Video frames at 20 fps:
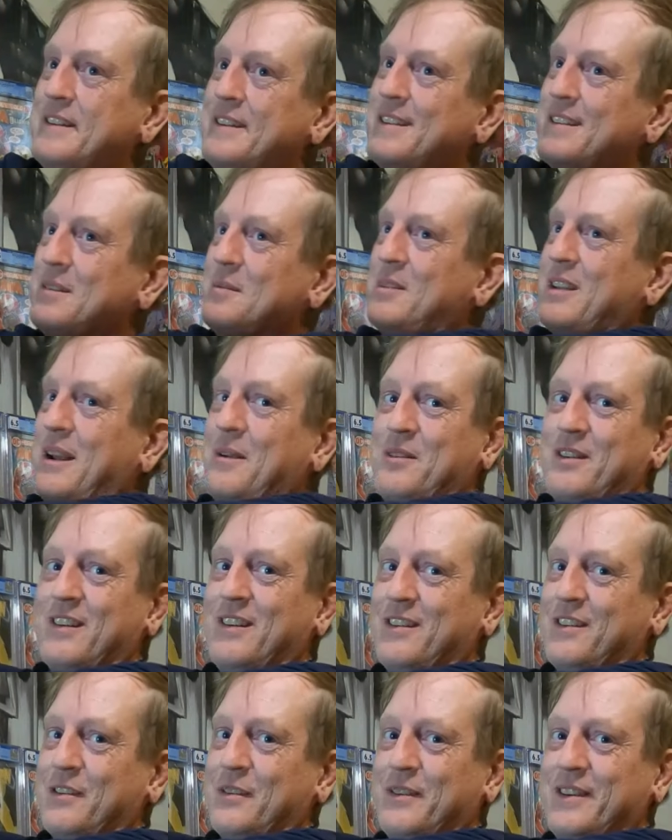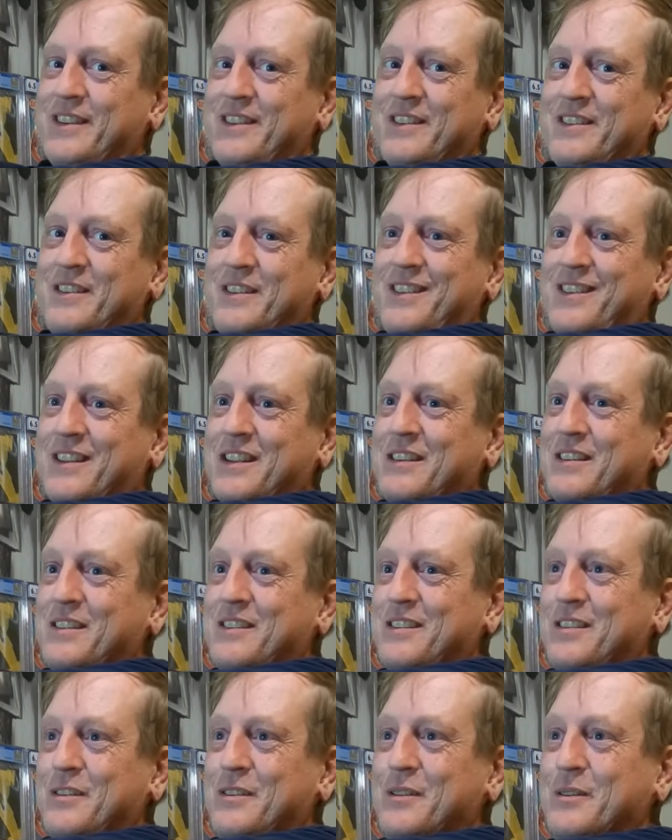Sometimes there's a reason you send
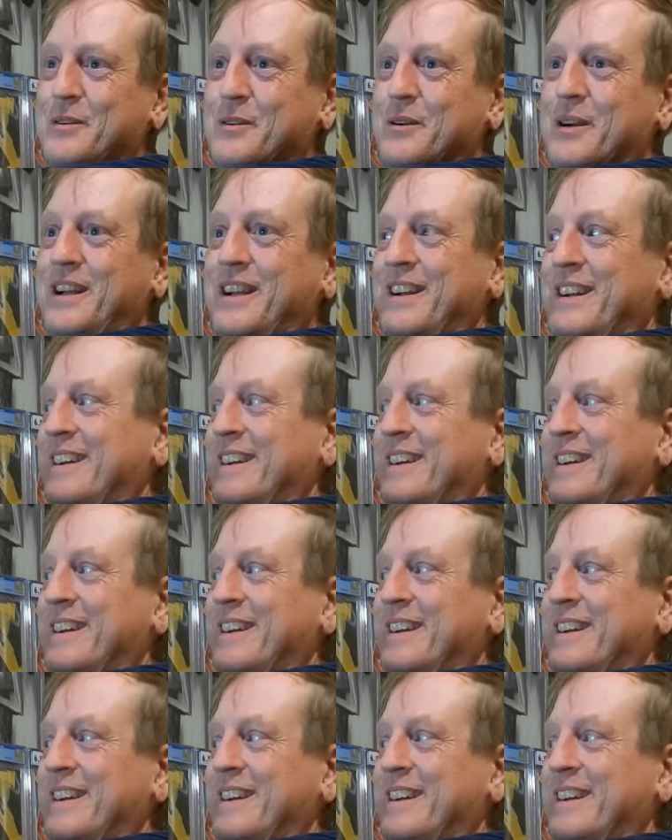two.